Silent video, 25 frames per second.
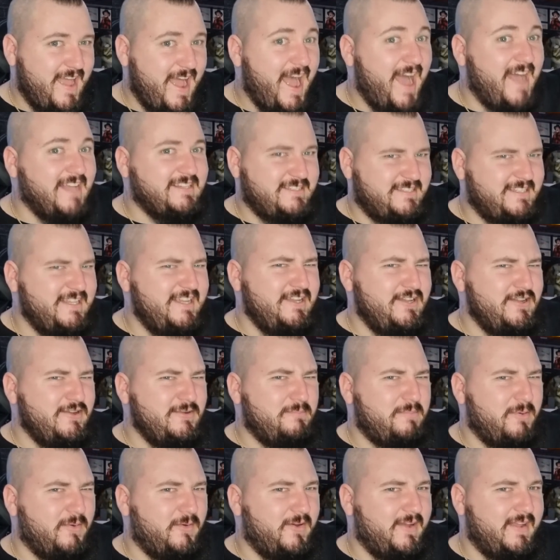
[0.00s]
I see
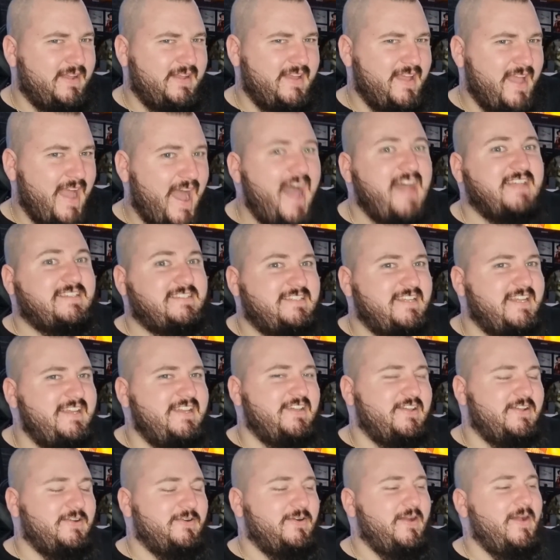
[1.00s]
you, boy. I
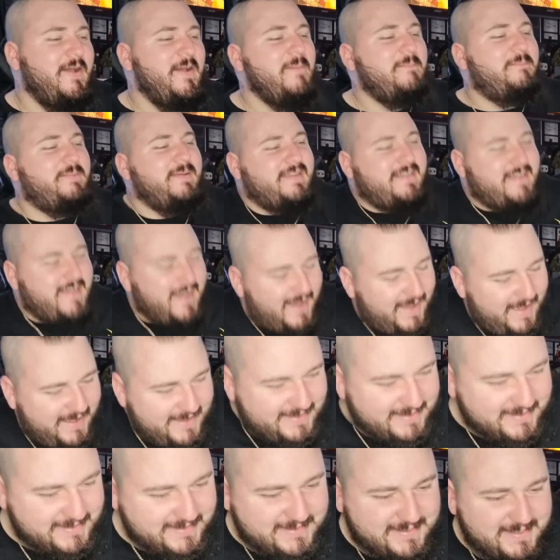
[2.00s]
see you.
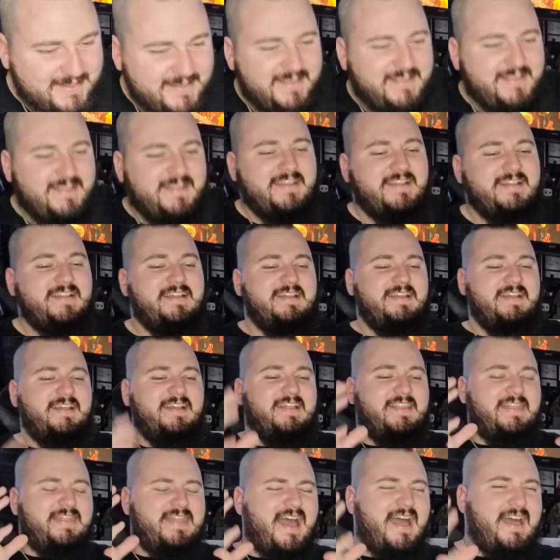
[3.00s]
Because
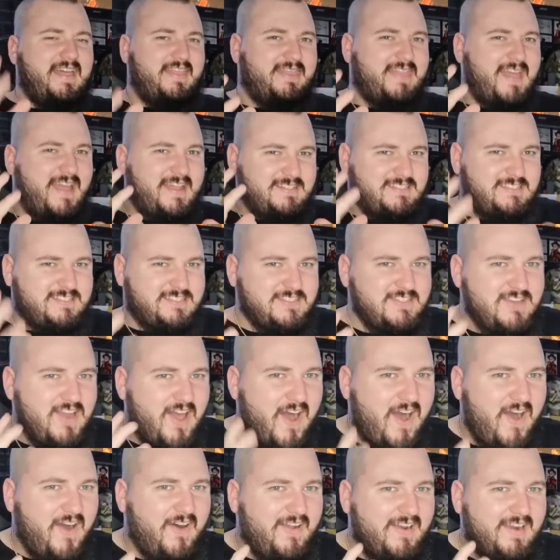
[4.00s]
that, that
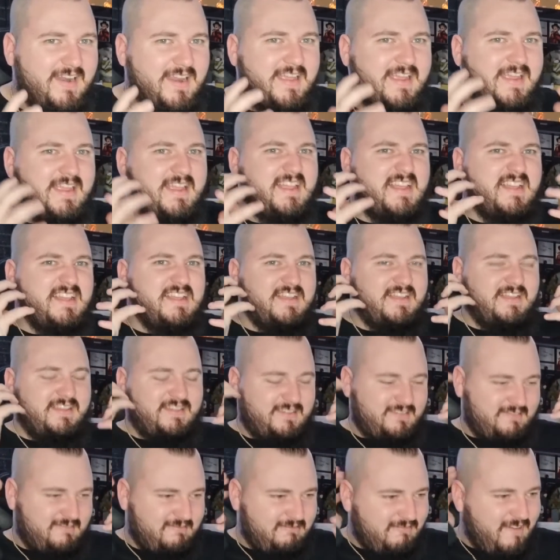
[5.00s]
snarly
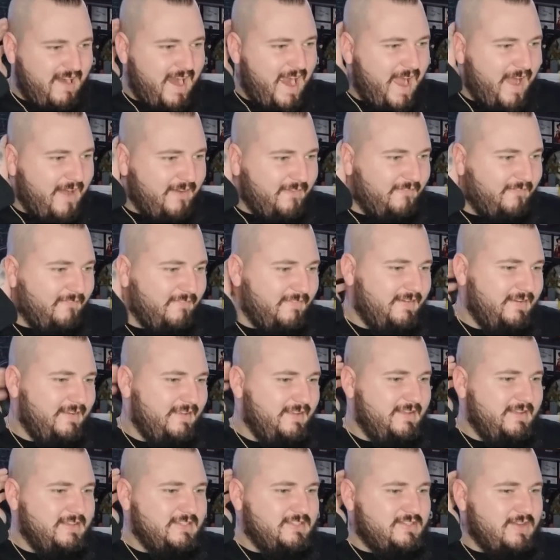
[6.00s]
growl.
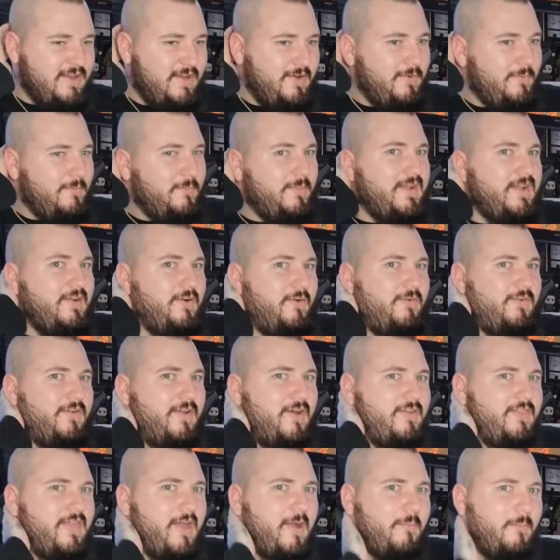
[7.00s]
So we all
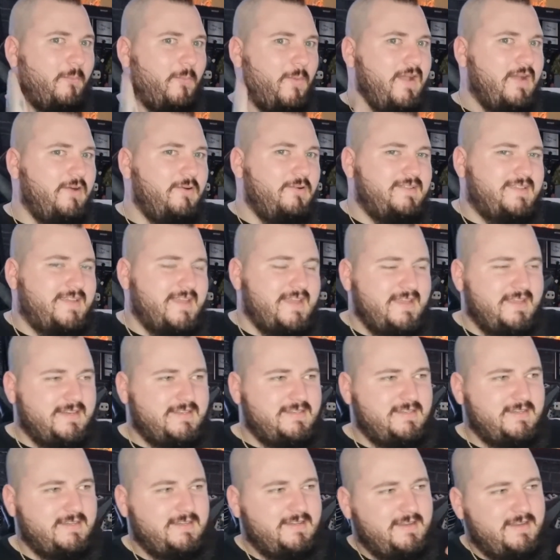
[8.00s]
know that Will
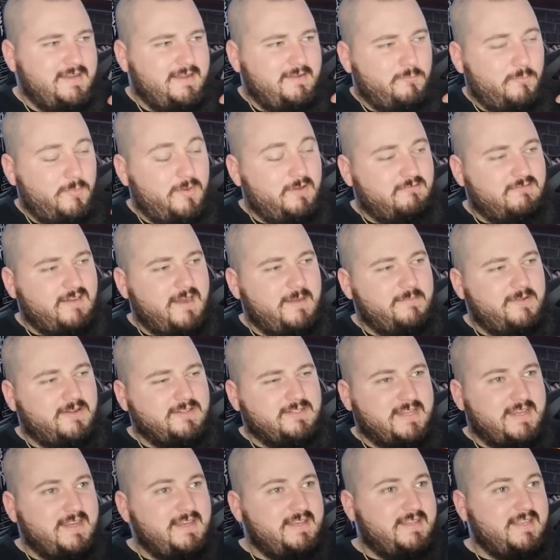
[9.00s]
did, Will
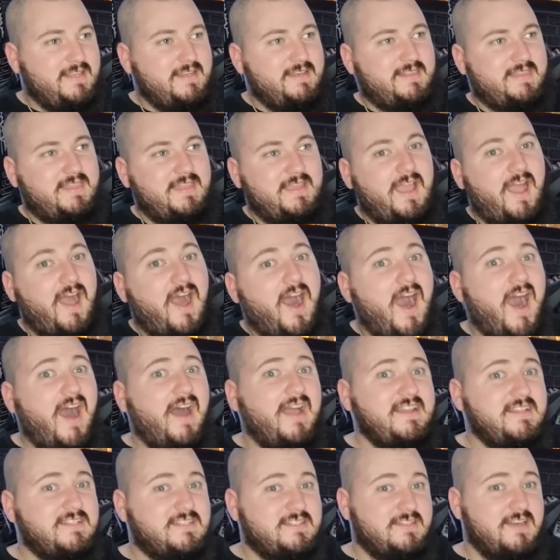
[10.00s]
Ramos, he did the
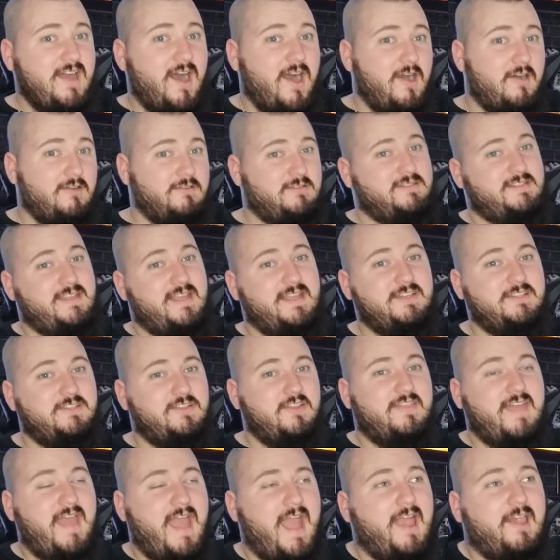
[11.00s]
high snarls
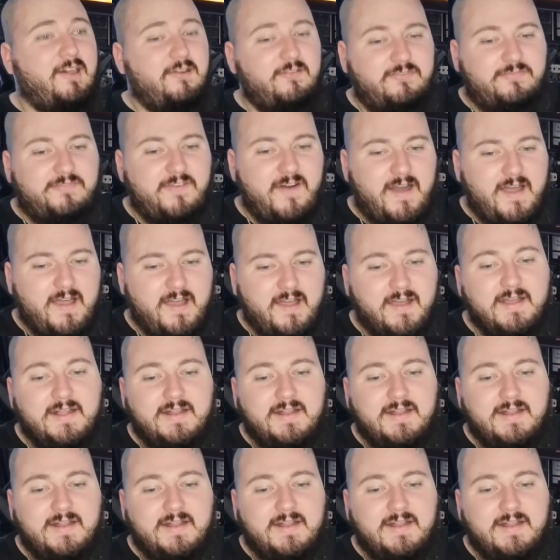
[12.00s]
into the Hellfire.